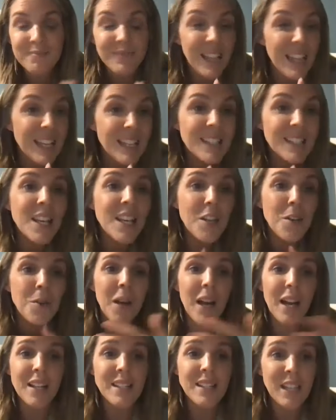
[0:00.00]
things that you
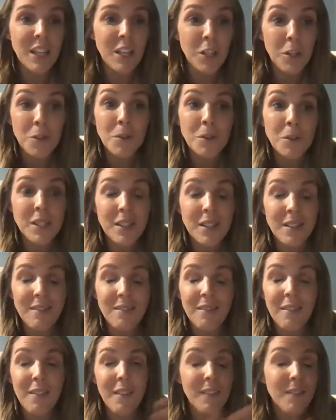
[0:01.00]
guys can use
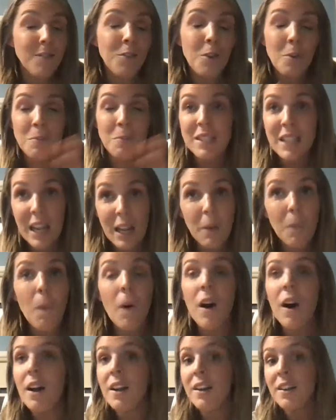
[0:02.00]
from day
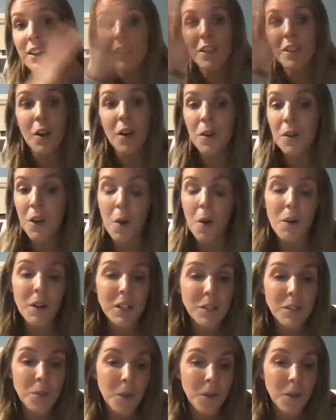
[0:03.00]
one,
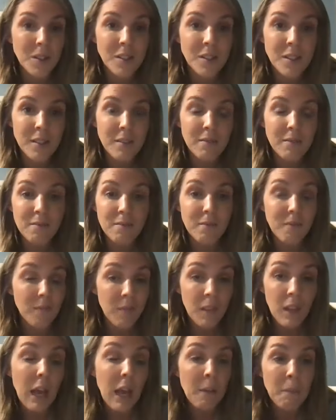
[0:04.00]
going towards,
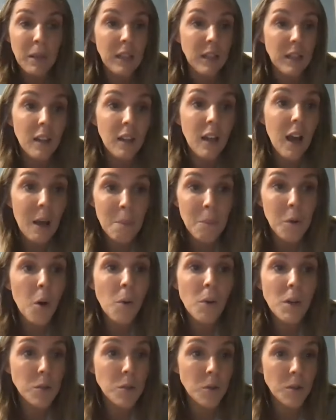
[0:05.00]
I'm
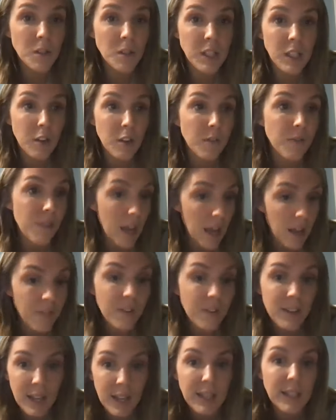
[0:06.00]
going towards year 5
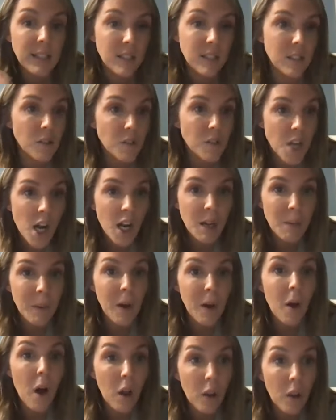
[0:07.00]
and I can still talk
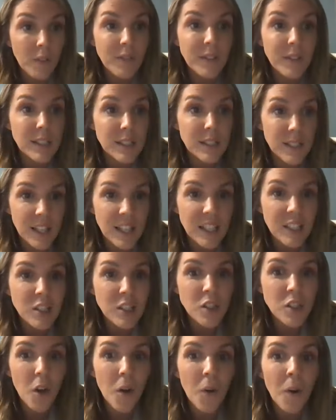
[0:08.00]
about all of these things.
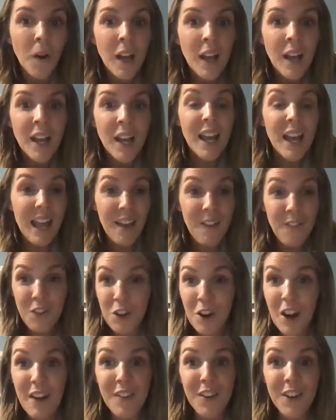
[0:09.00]
So if
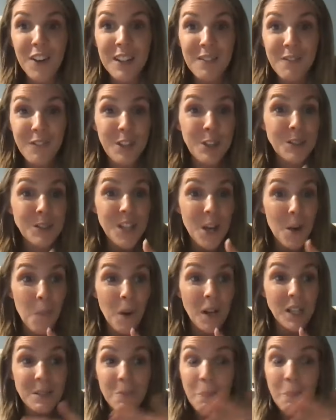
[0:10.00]
you're ever confused on
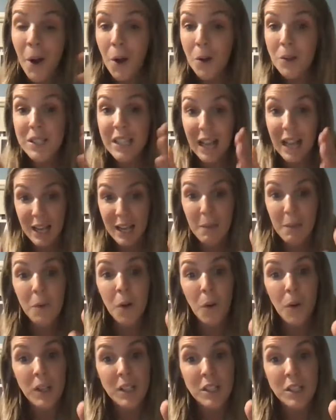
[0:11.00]
what to post, I am
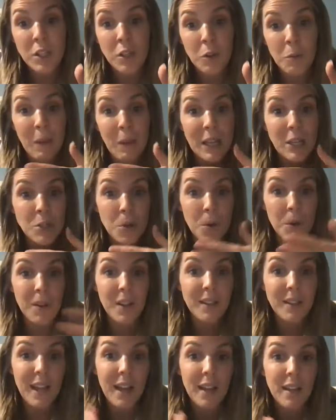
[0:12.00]
going to make sure
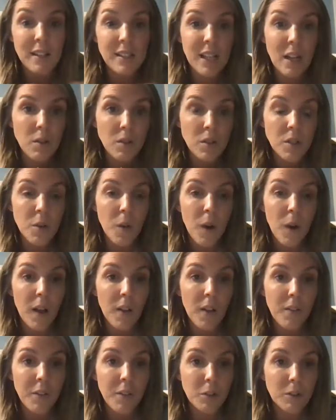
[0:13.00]
that that is out to
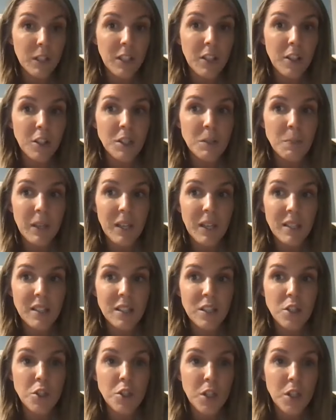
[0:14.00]
all of your leaders, because
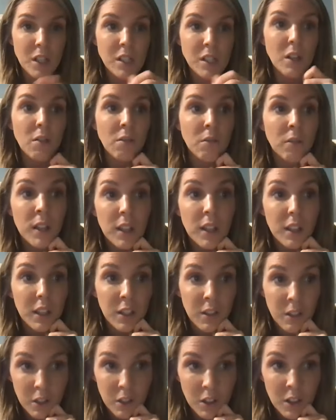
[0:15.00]
it's just a
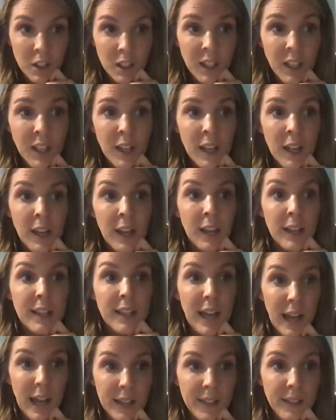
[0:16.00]
really good
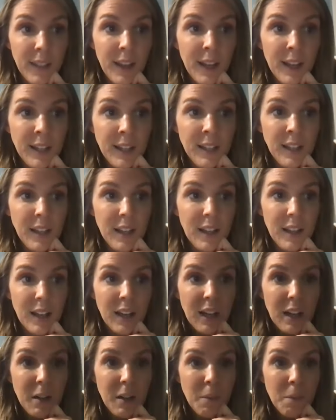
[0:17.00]
guideline
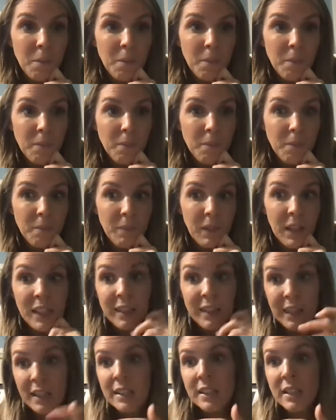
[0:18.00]

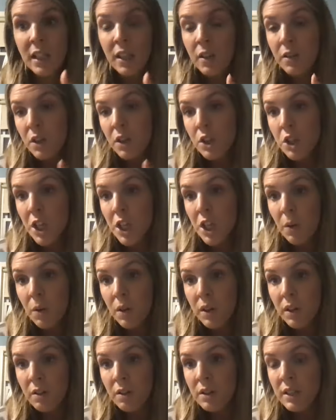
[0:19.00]
and things that you can share
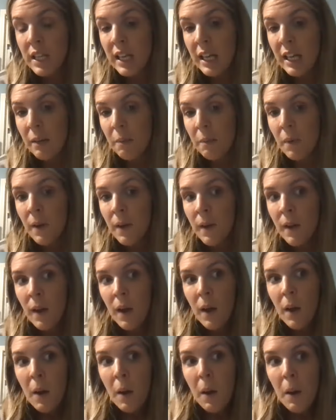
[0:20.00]
with your team.
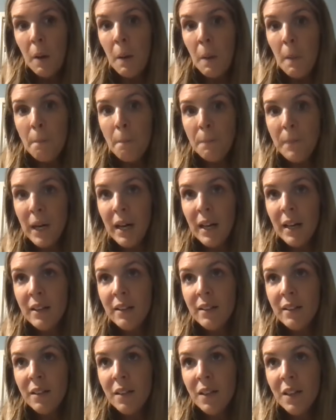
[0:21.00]
But
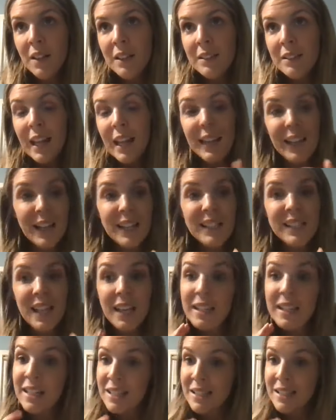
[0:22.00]
like I
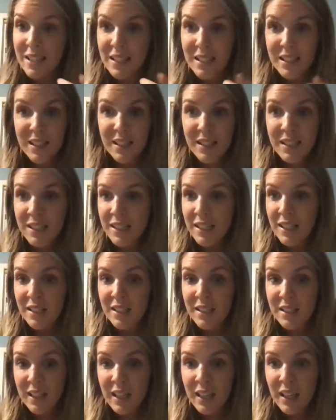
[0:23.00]
said, consistency
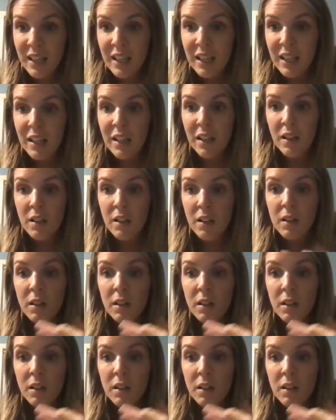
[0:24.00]
is key.